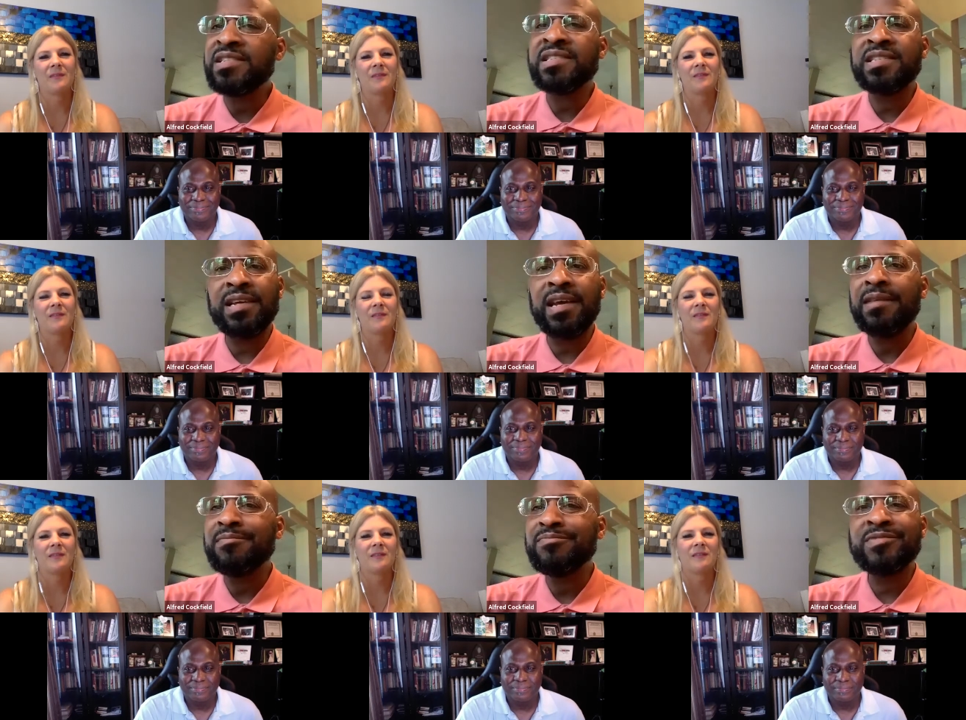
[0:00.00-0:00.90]
Speaker 1: just
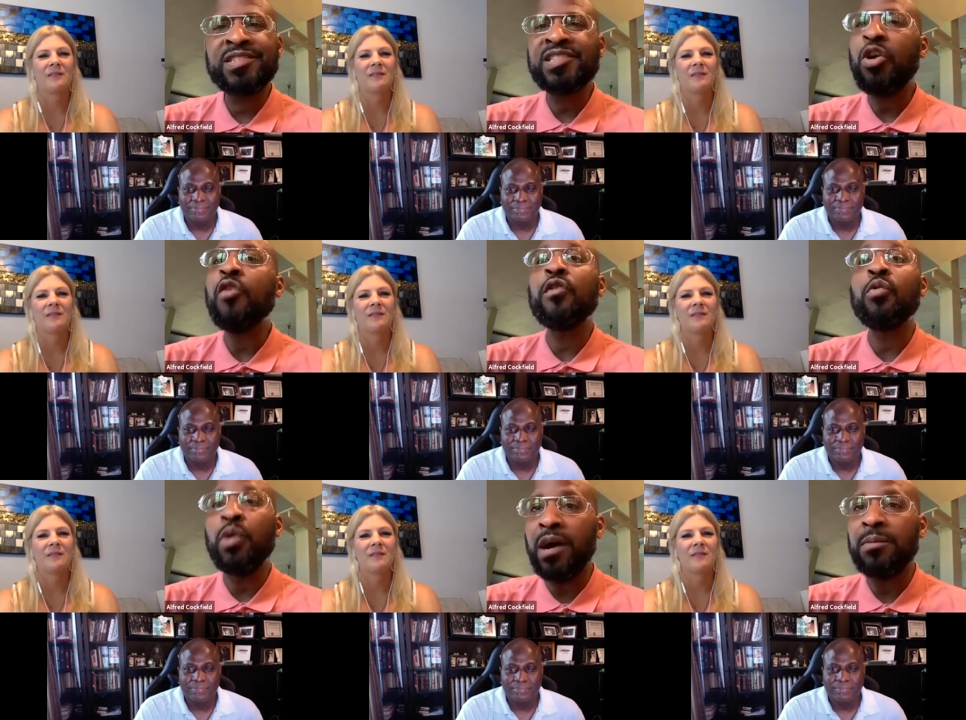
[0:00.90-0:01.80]
just
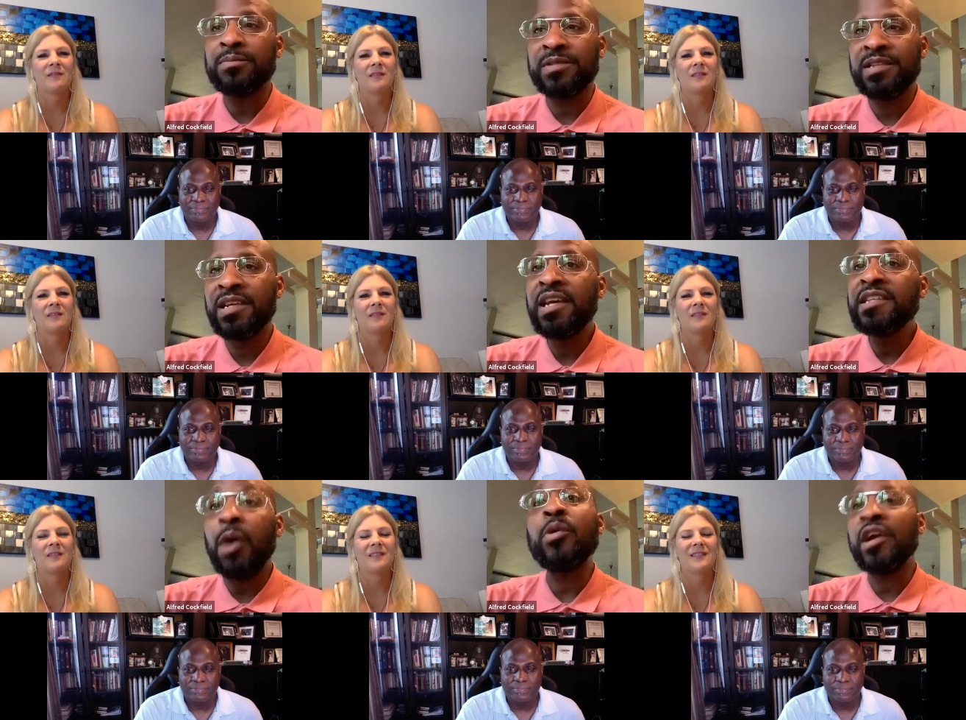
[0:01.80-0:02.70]
overwhelmed
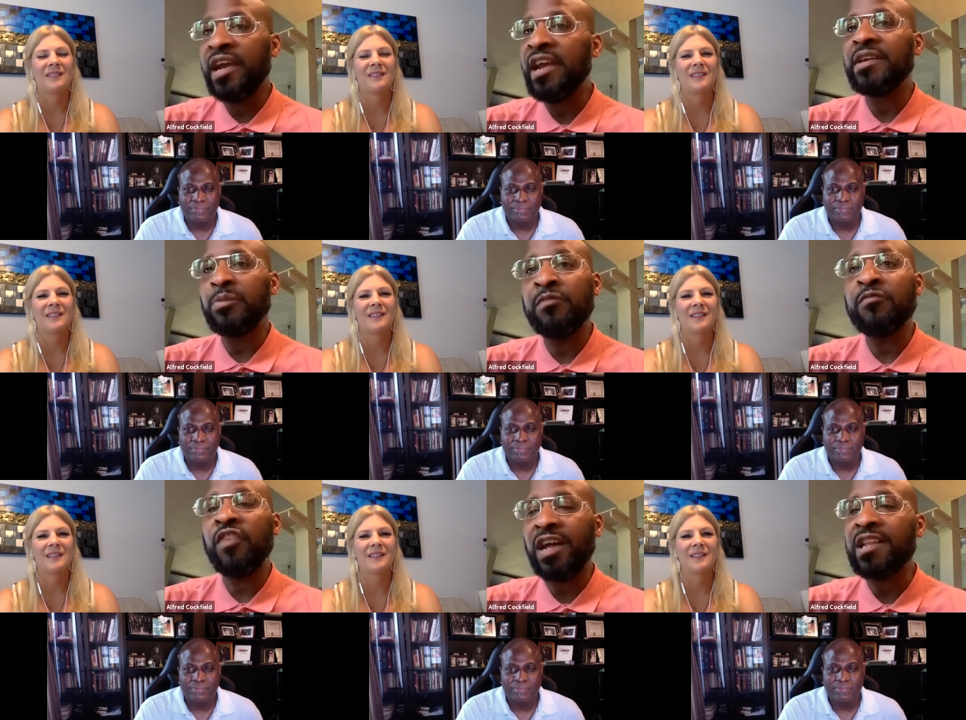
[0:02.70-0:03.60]
that we are here.
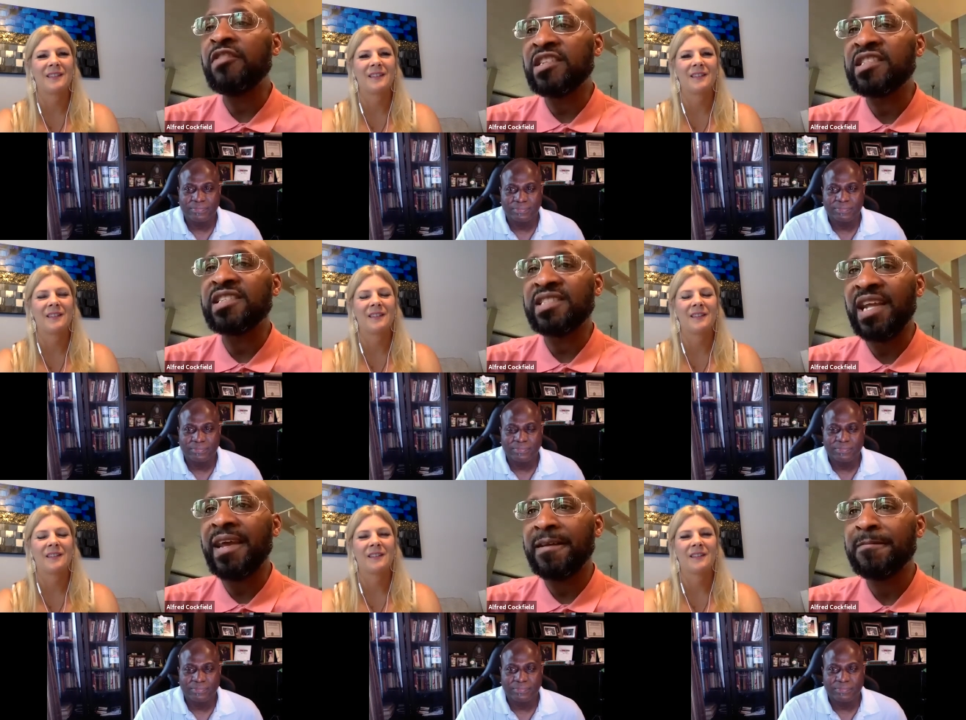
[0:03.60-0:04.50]
We've finally reached this
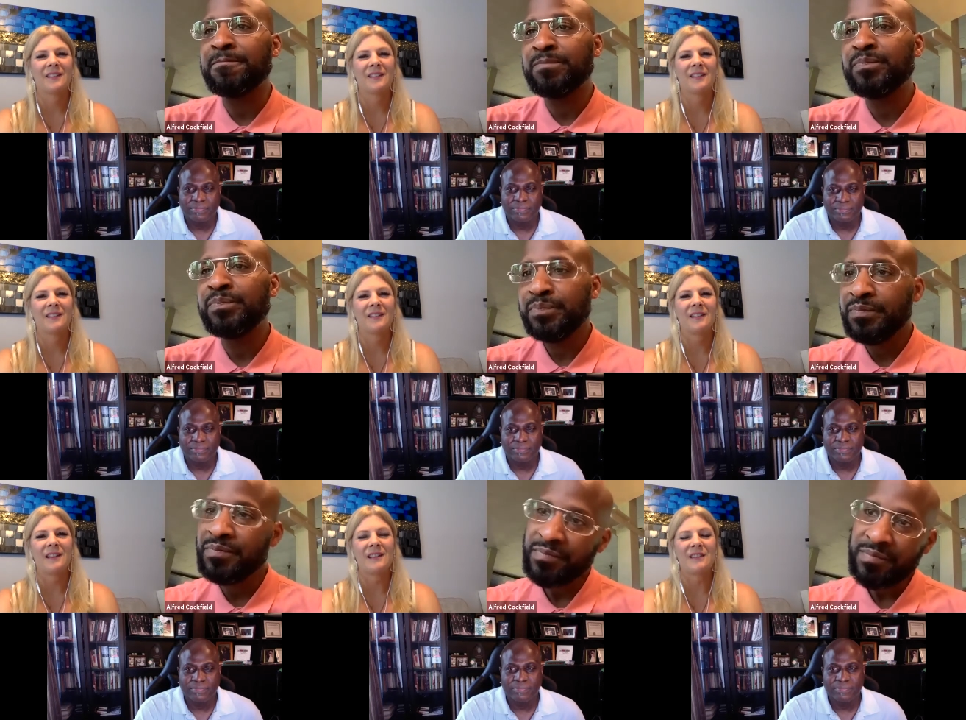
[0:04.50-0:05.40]
day.
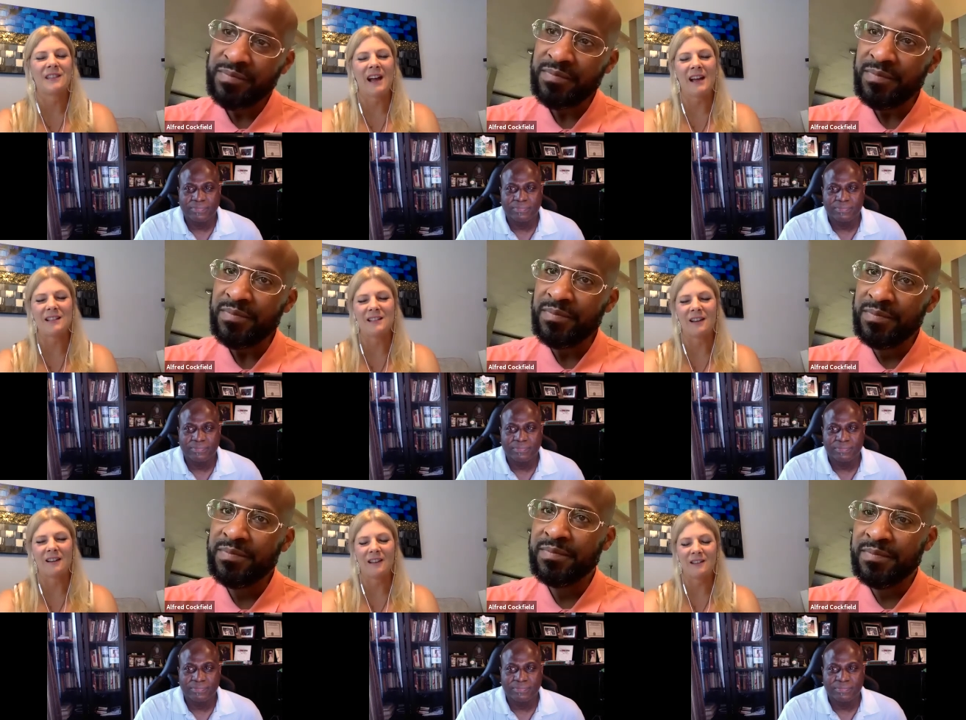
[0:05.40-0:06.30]
Speaker 2: That's
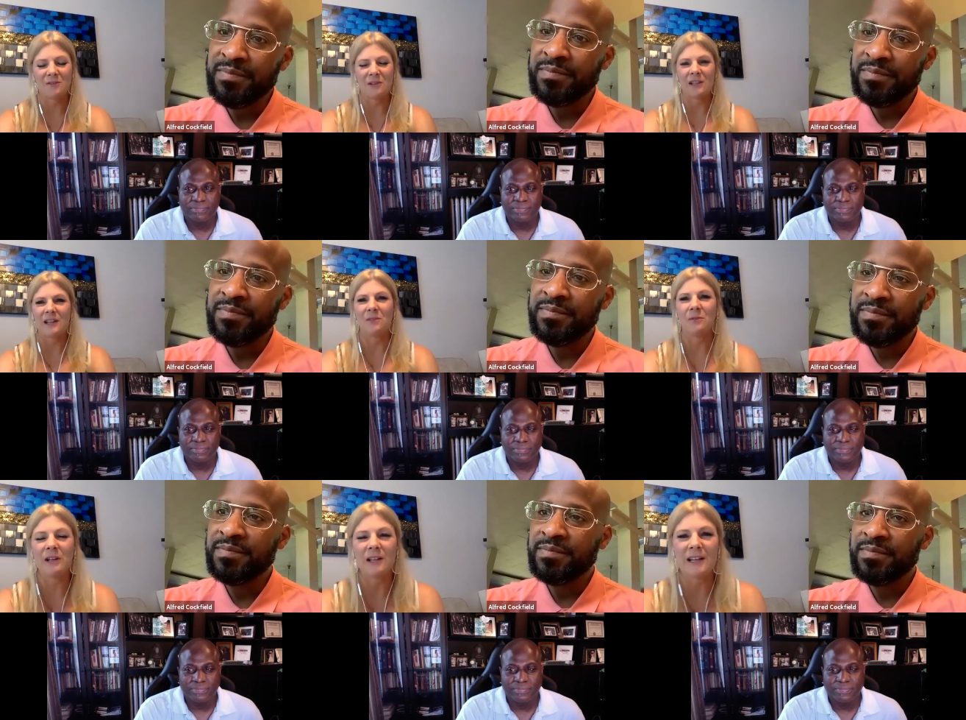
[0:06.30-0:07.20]
fantastic. That's really,
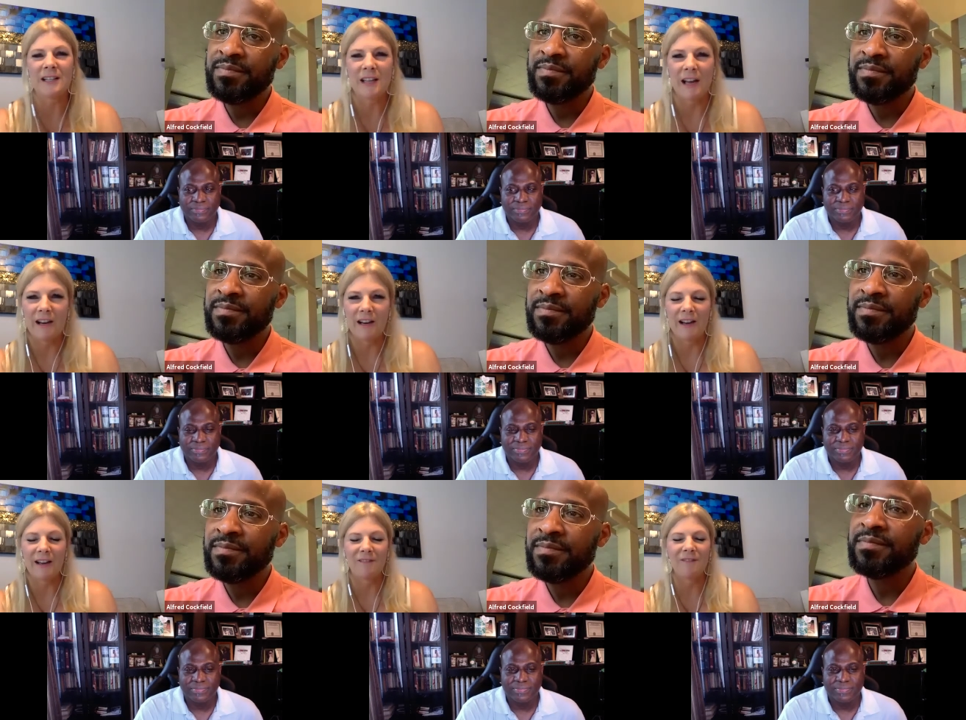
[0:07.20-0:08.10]
really exciting.
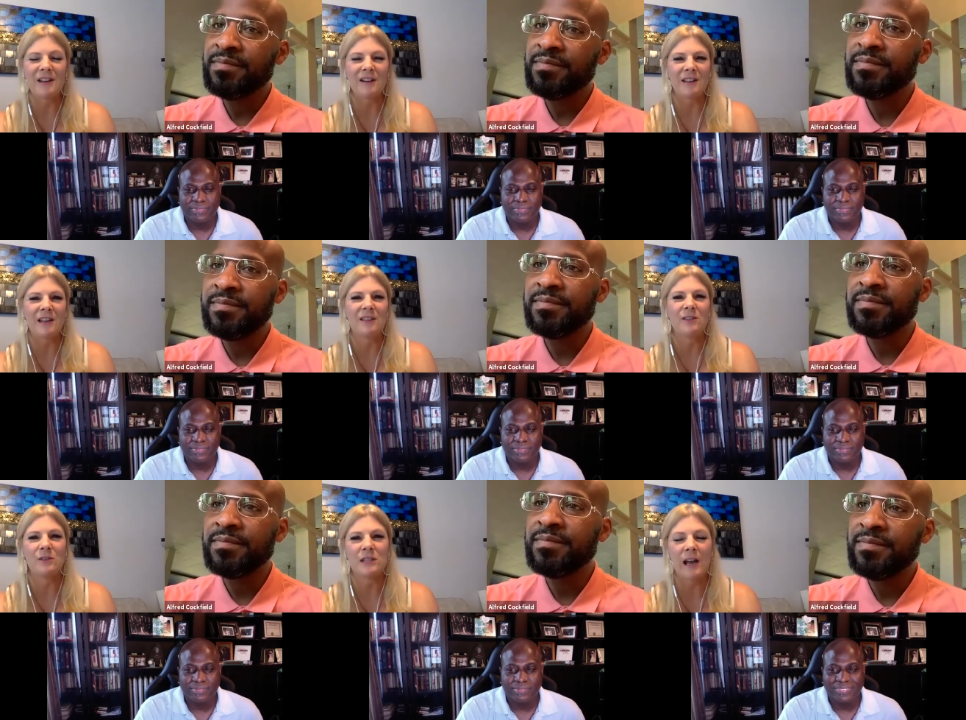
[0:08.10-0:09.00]
I can feel the
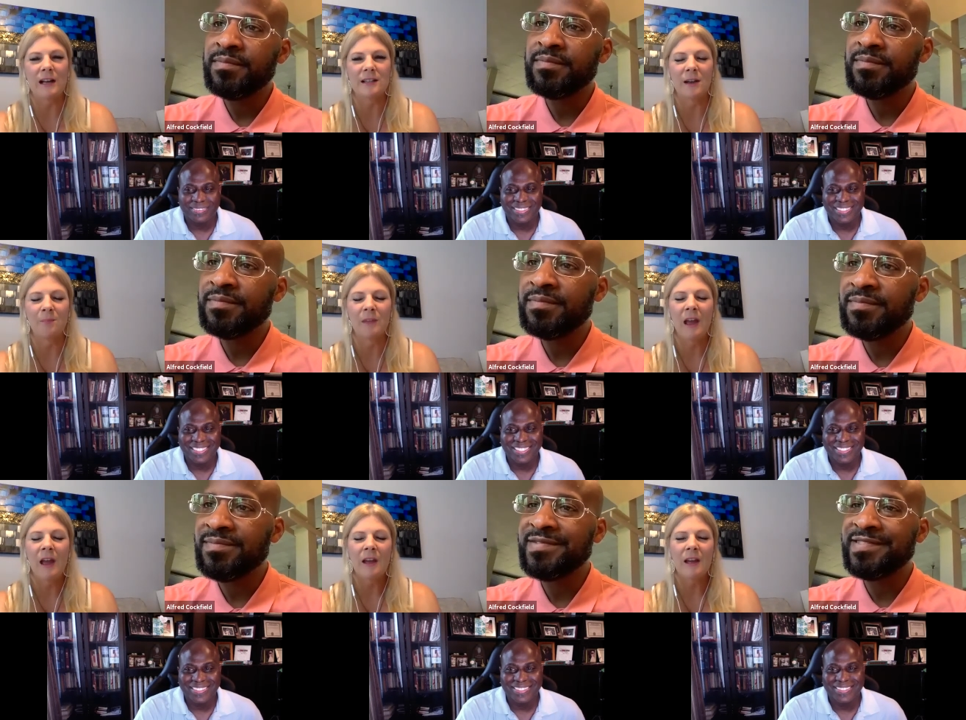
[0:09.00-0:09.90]
enthusiasm.
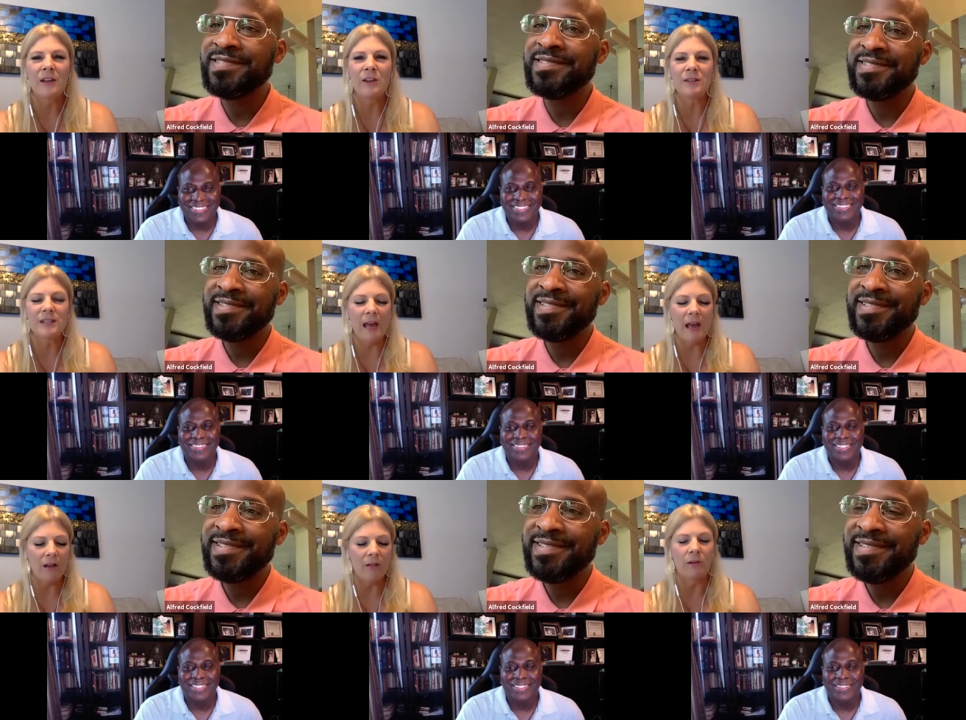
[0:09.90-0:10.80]
Can you
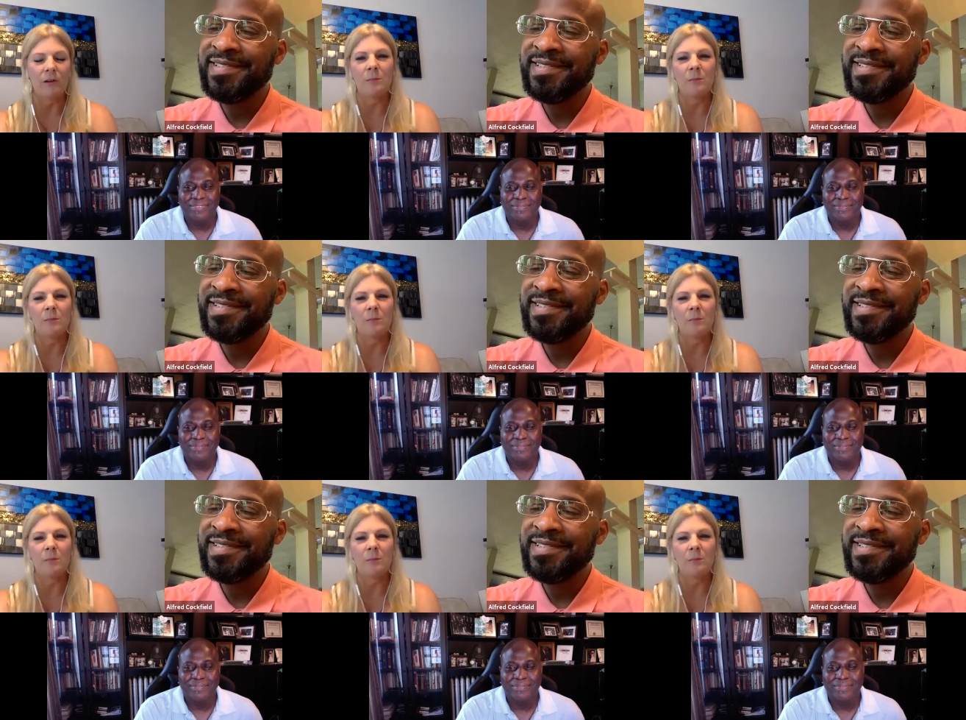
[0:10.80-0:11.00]
say a little